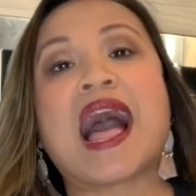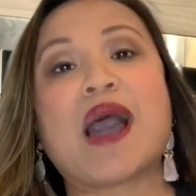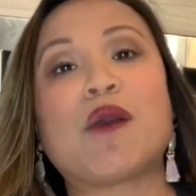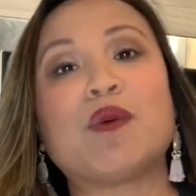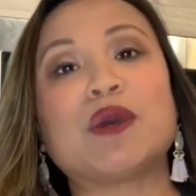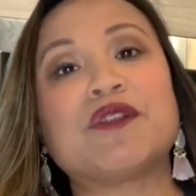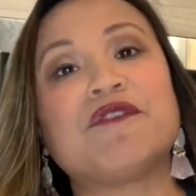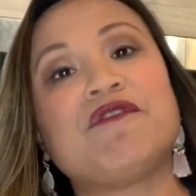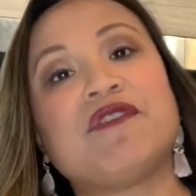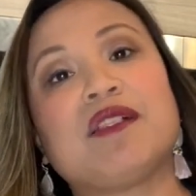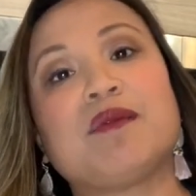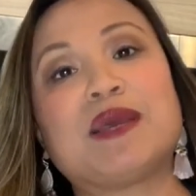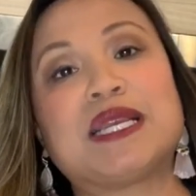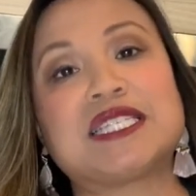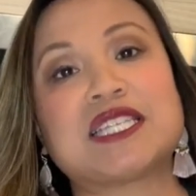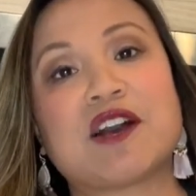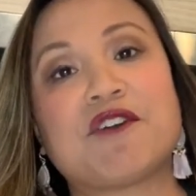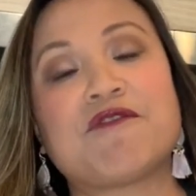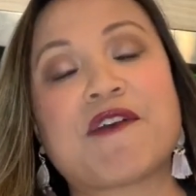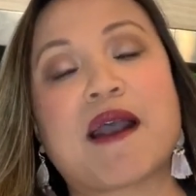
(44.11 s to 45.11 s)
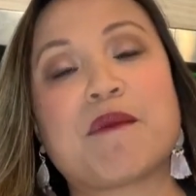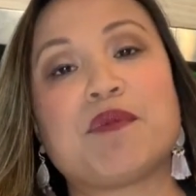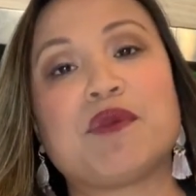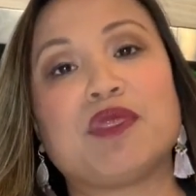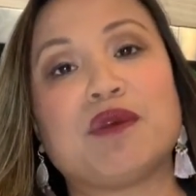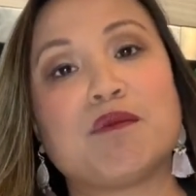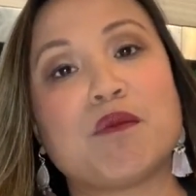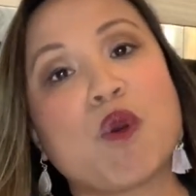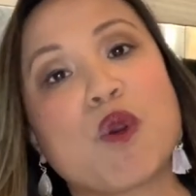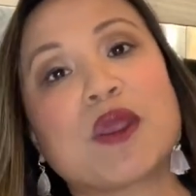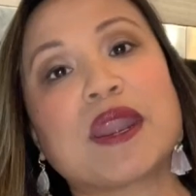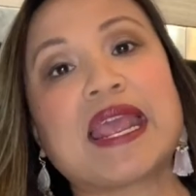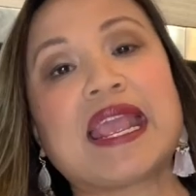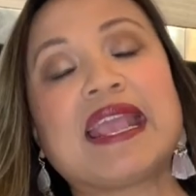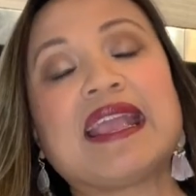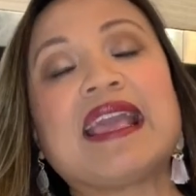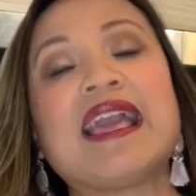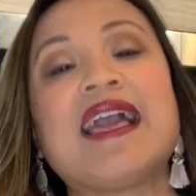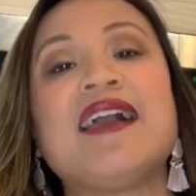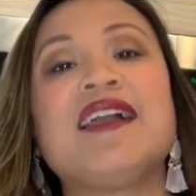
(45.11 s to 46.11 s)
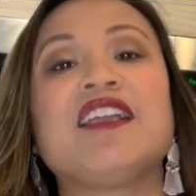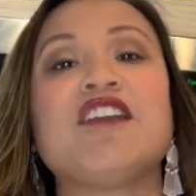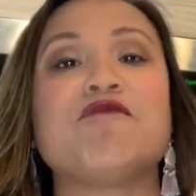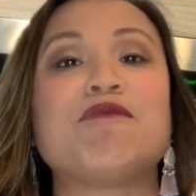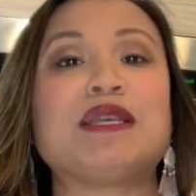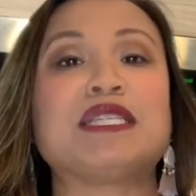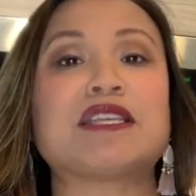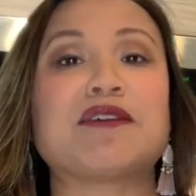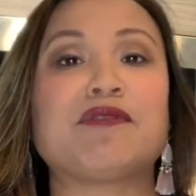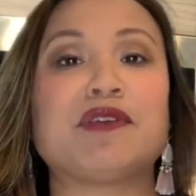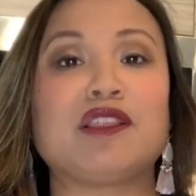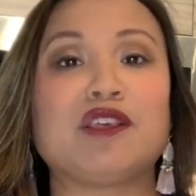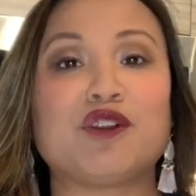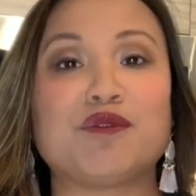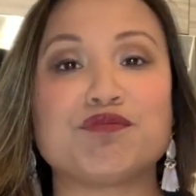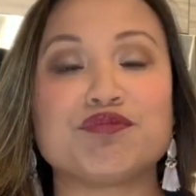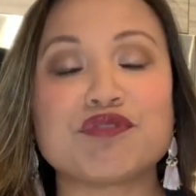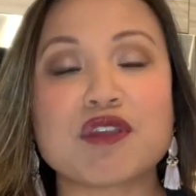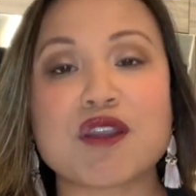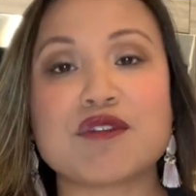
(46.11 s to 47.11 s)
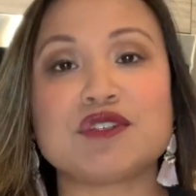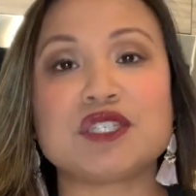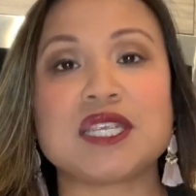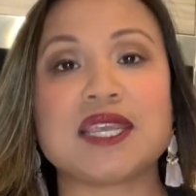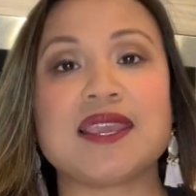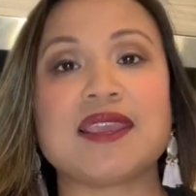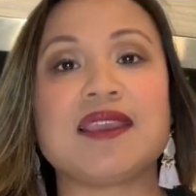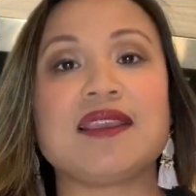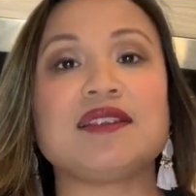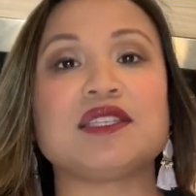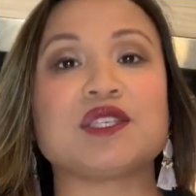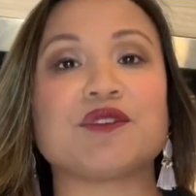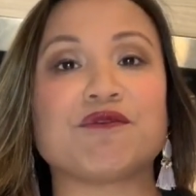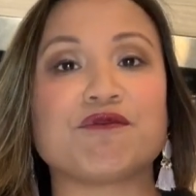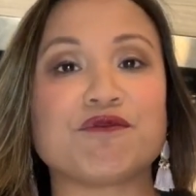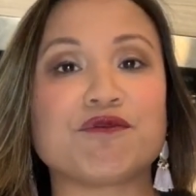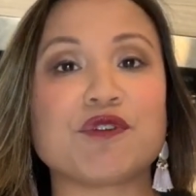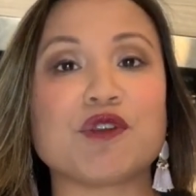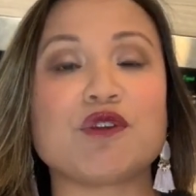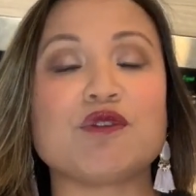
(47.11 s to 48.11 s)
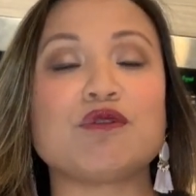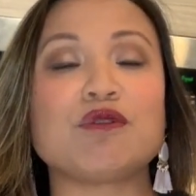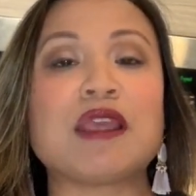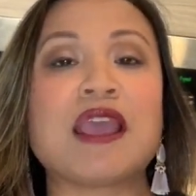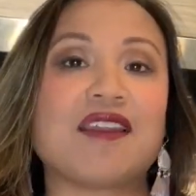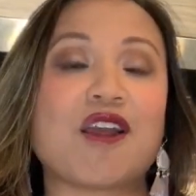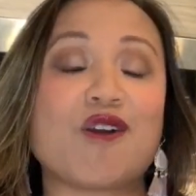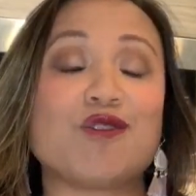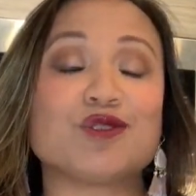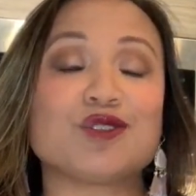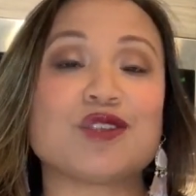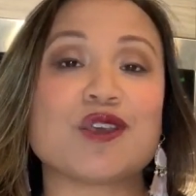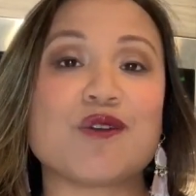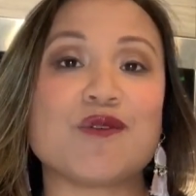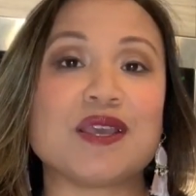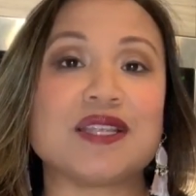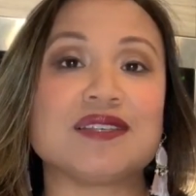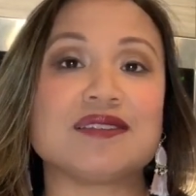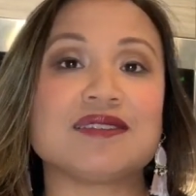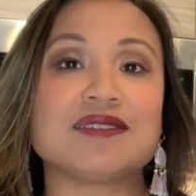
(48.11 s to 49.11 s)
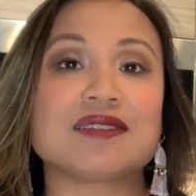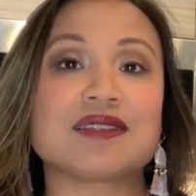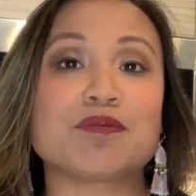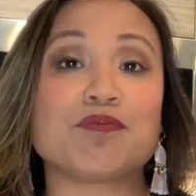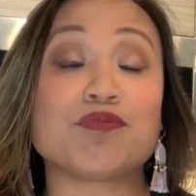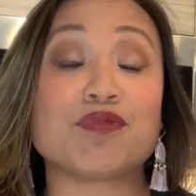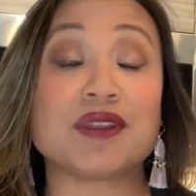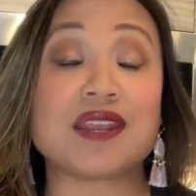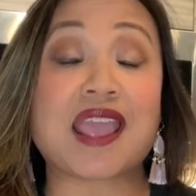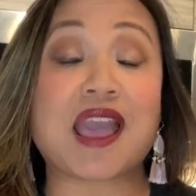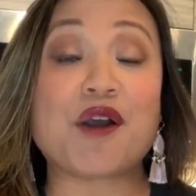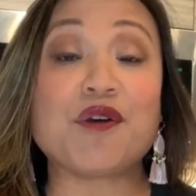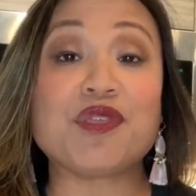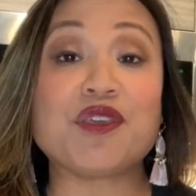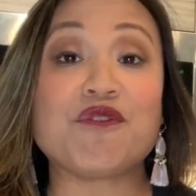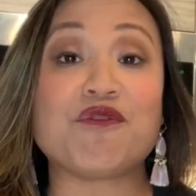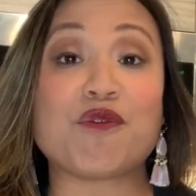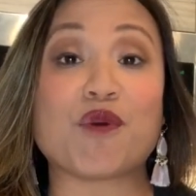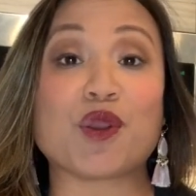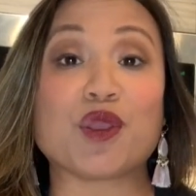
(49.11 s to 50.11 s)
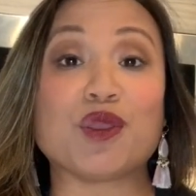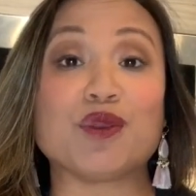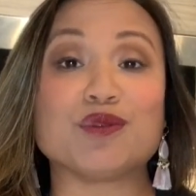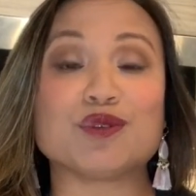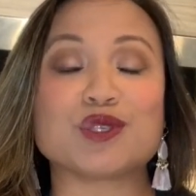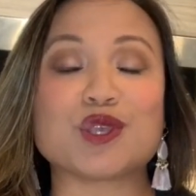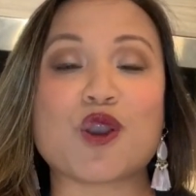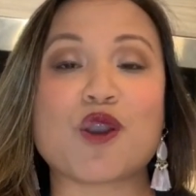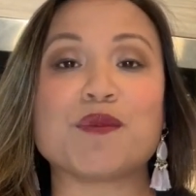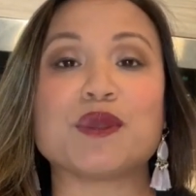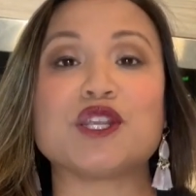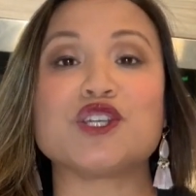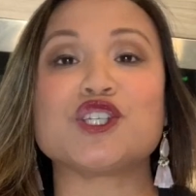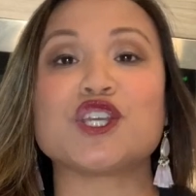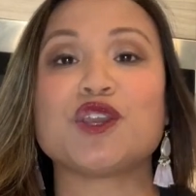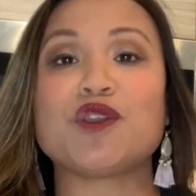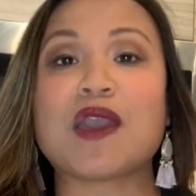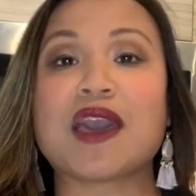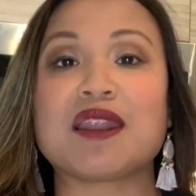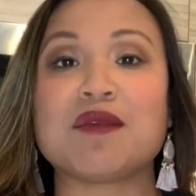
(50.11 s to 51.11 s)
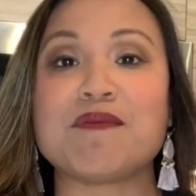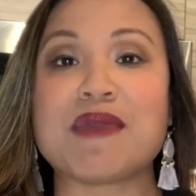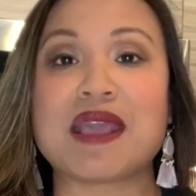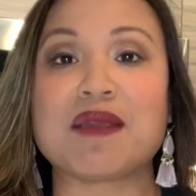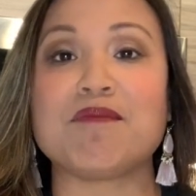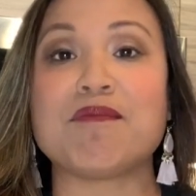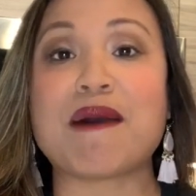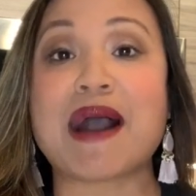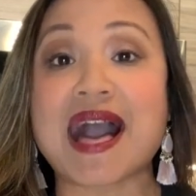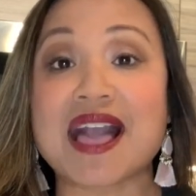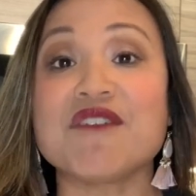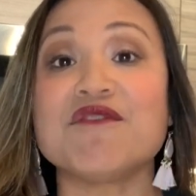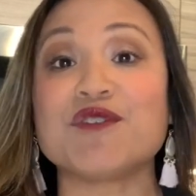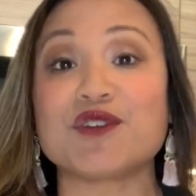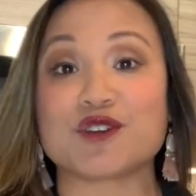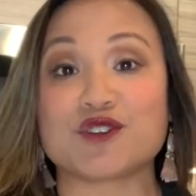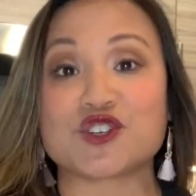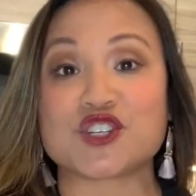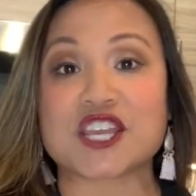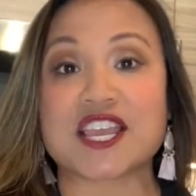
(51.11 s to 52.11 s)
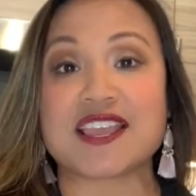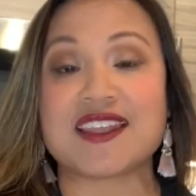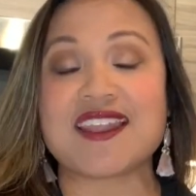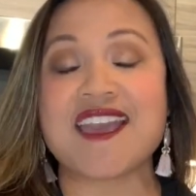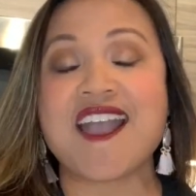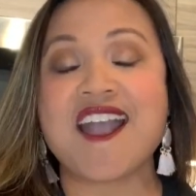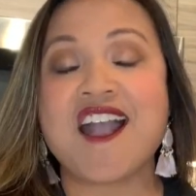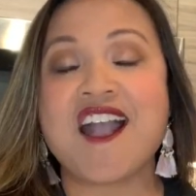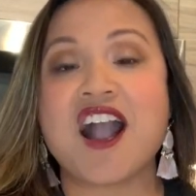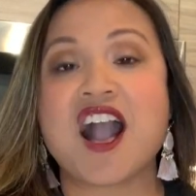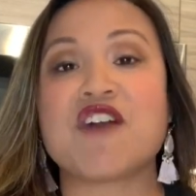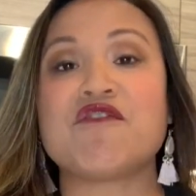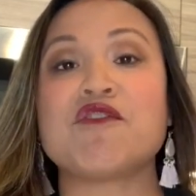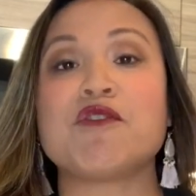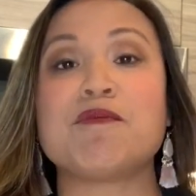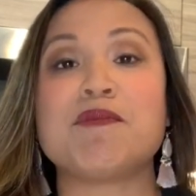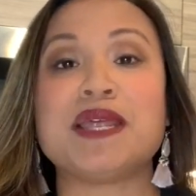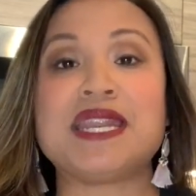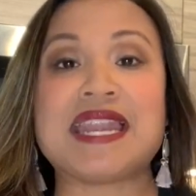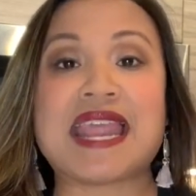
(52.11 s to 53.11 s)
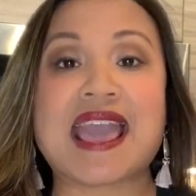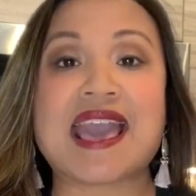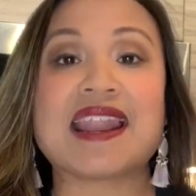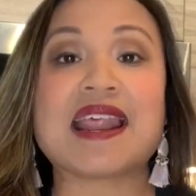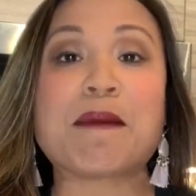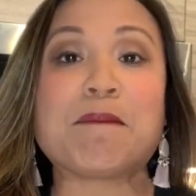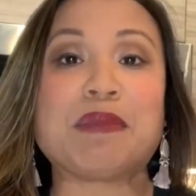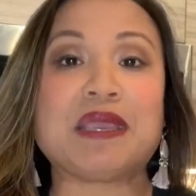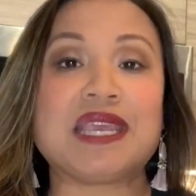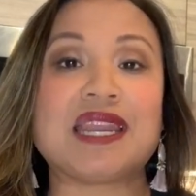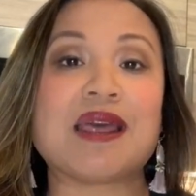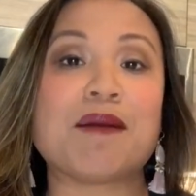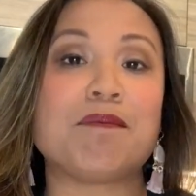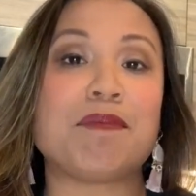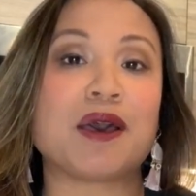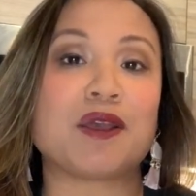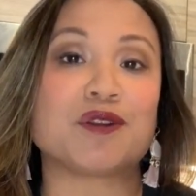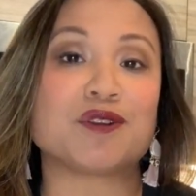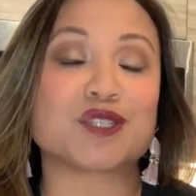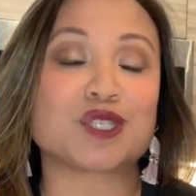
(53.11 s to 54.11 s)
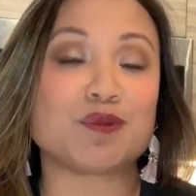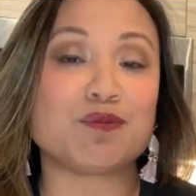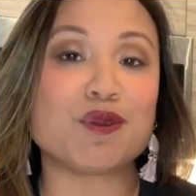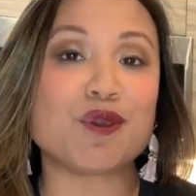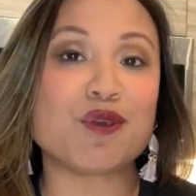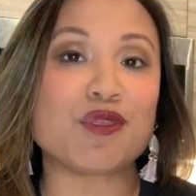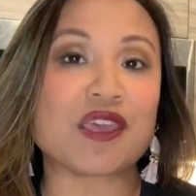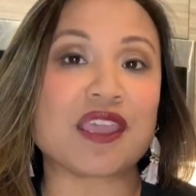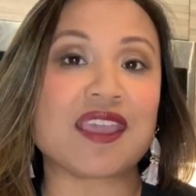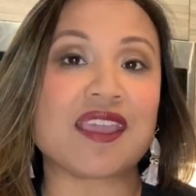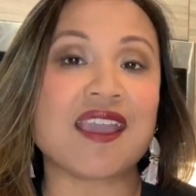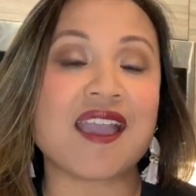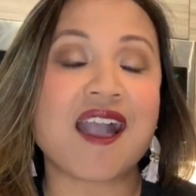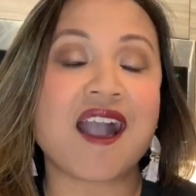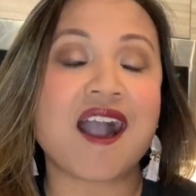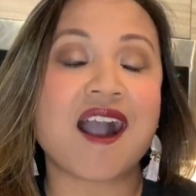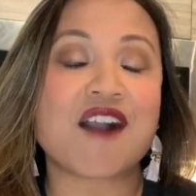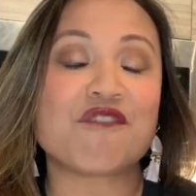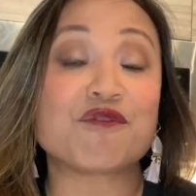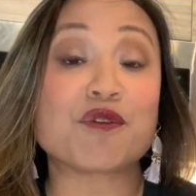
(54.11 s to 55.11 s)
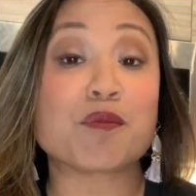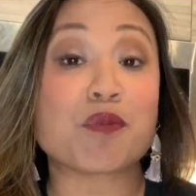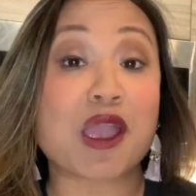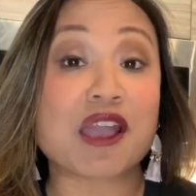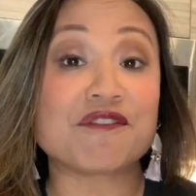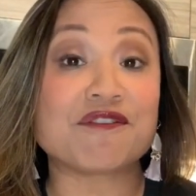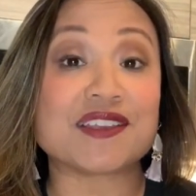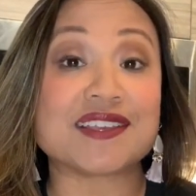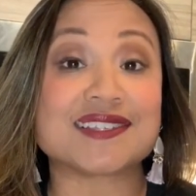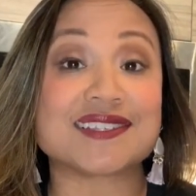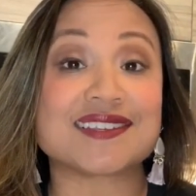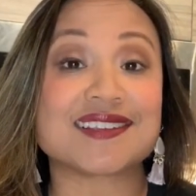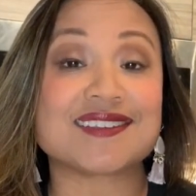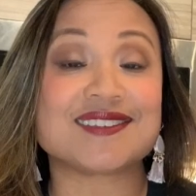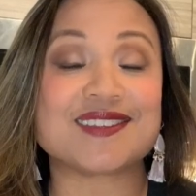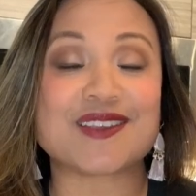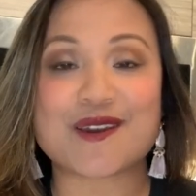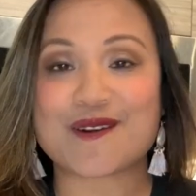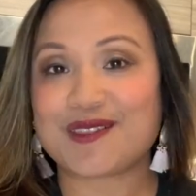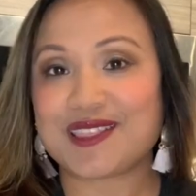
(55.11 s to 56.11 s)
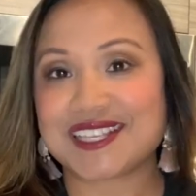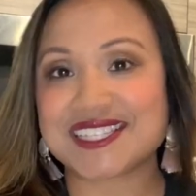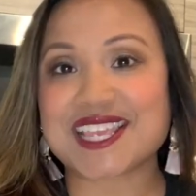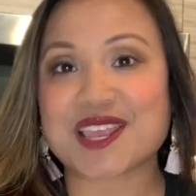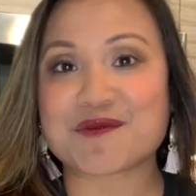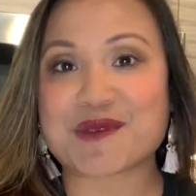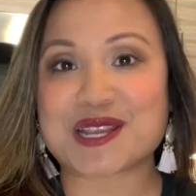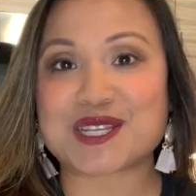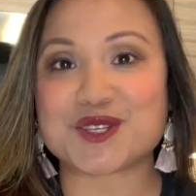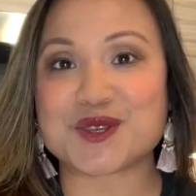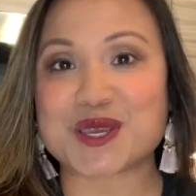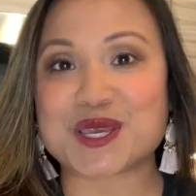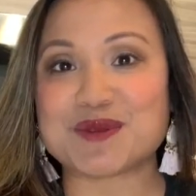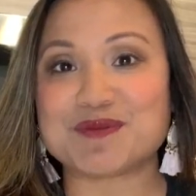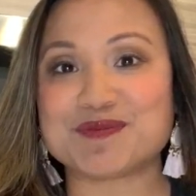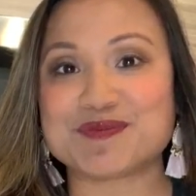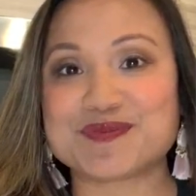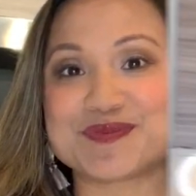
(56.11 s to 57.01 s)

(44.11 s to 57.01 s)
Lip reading: I want to fill myself up in the morning, give myself a little protein, some fruit. Also, it's pretty healthy for you. So I'm going to show you how to make my version of a banana peanut butter smoothie for breakfast. So let's get right to it.